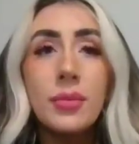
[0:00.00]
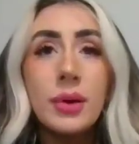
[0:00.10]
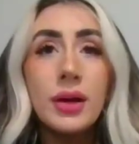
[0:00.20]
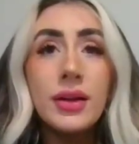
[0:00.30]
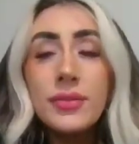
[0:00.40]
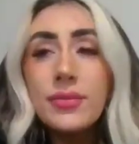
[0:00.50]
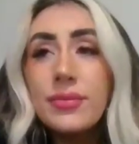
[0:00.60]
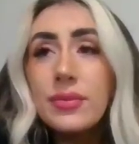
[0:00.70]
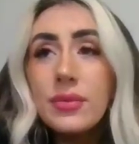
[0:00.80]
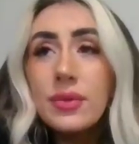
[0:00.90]
but
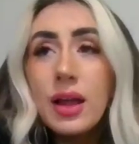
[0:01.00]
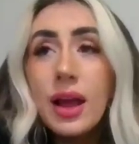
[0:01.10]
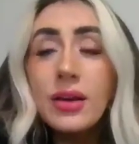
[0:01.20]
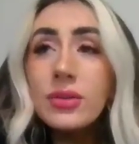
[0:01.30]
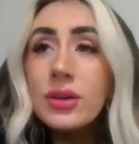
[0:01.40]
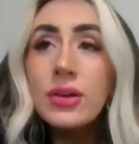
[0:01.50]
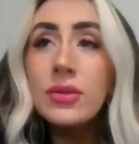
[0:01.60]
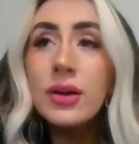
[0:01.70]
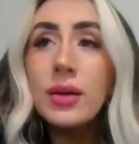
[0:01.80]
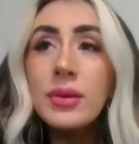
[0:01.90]
I don't
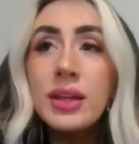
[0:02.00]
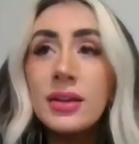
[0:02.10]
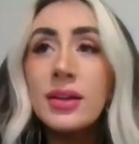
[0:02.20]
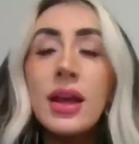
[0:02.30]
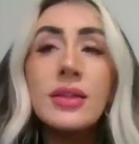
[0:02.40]
know. I mean,